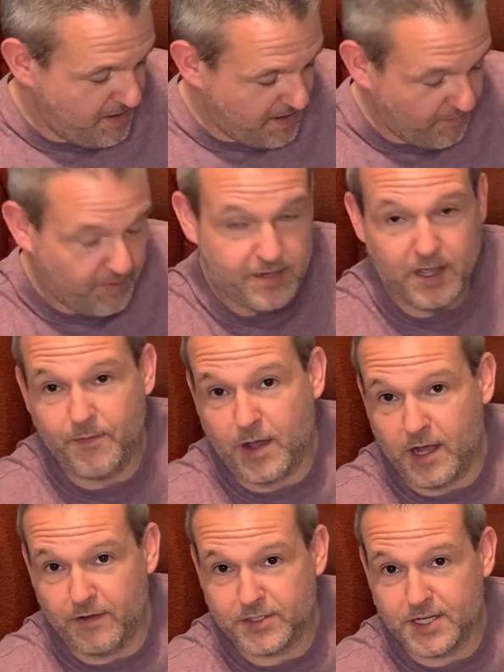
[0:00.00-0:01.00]
every time
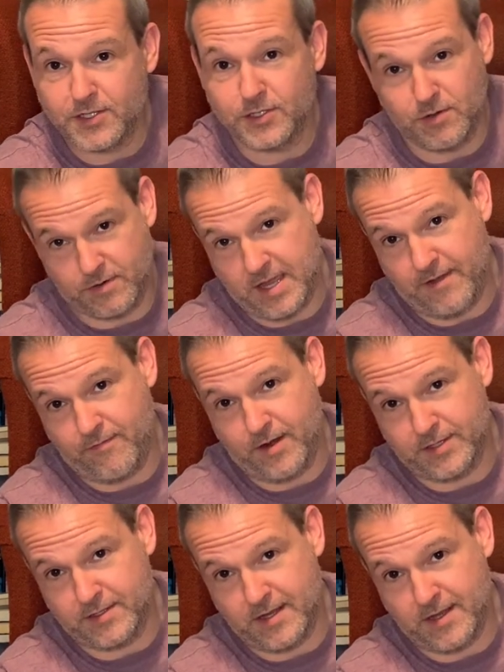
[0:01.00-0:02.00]
Olive says it's okay for
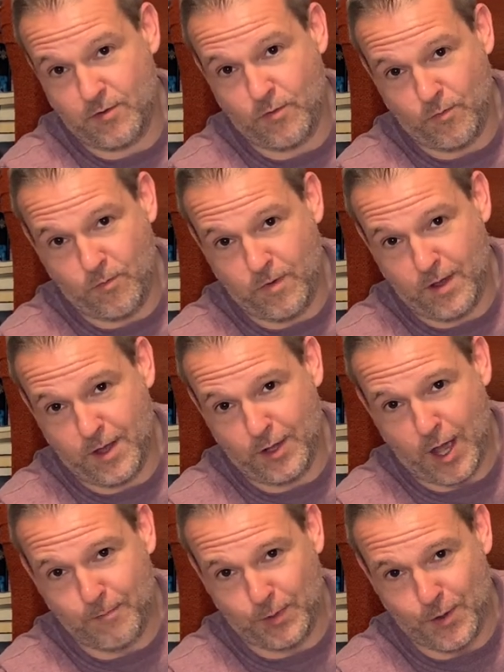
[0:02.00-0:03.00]
us to
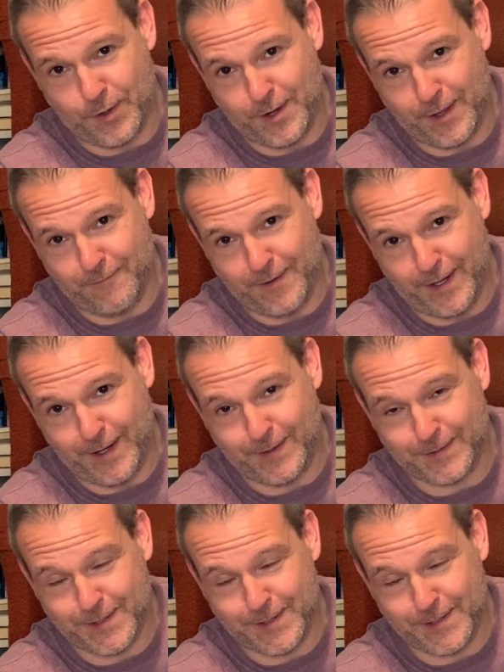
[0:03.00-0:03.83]
upload another video.